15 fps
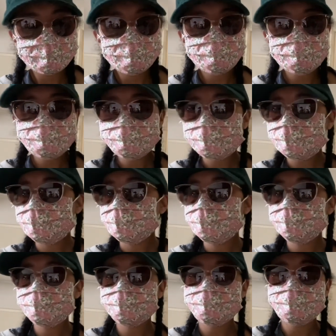But yeah, it
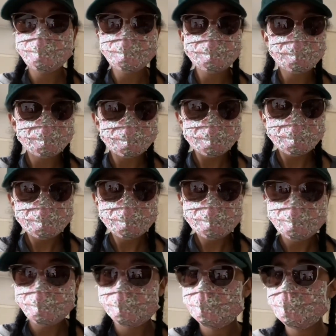was a
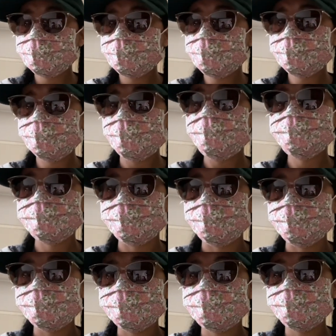good price though. It
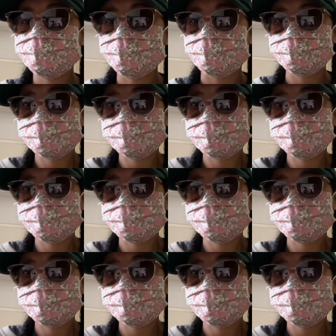was a good price.